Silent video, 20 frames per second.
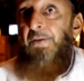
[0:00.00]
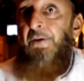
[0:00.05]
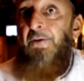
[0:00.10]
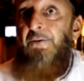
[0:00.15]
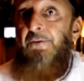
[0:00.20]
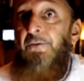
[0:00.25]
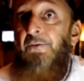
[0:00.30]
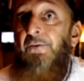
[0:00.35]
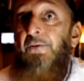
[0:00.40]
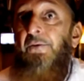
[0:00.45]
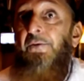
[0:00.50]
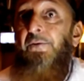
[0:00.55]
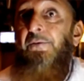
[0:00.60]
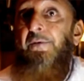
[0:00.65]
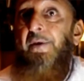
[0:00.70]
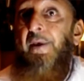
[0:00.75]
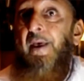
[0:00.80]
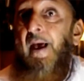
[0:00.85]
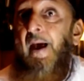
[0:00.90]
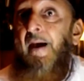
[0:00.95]
The
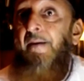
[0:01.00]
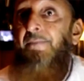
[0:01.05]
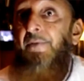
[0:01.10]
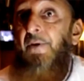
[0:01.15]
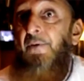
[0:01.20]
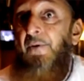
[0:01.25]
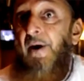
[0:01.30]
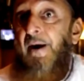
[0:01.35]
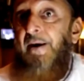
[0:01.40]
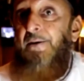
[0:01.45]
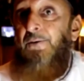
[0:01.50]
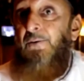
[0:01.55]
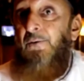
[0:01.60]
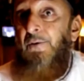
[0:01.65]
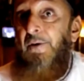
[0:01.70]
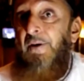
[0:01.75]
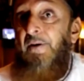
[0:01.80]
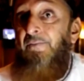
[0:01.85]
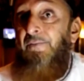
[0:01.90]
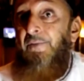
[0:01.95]
Jews have the right
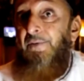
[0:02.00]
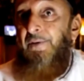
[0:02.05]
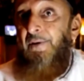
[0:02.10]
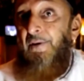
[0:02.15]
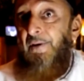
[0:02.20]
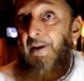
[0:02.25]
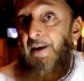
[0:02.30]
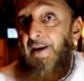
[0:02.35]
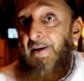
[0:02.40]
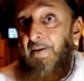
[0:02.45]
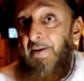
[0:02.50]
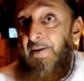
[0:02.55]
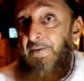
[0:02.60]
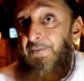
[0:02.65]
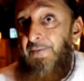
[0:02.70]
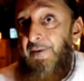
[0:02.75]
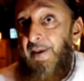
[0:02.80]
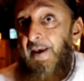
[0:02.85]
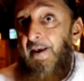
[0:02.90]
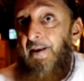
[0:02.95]
to live in the land.
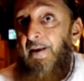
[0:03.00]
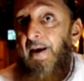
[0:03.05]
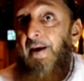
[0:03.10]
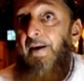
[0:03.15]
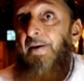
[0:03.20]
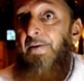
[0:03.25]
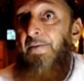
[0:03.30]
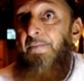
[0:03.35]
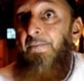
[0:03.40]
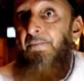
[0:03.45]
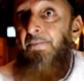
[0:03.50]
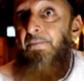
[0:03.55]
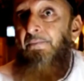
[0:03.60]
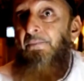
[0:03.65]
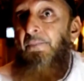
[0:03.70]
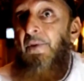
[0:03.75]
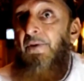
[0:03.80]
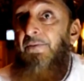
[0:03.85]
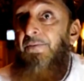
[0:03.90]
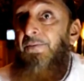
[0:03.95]
It's their land,
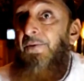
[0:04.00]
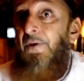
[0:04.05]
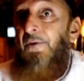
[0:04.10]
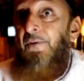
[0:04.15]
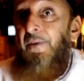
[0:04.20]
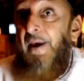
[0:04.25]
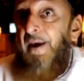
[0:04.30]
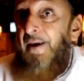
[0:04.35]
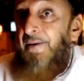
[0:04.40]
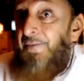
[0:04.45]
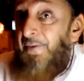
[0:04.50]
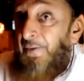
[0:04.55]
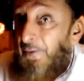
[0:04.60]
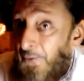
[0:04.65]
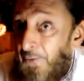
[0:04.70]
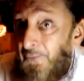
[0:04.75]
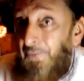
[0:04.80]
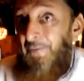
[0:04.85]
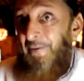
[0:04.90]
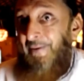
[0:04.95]
but it's not theirs
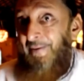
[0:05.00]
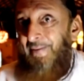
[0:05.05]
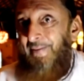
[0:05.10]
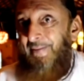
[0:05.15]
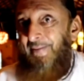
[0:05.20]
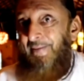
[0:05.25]
alone.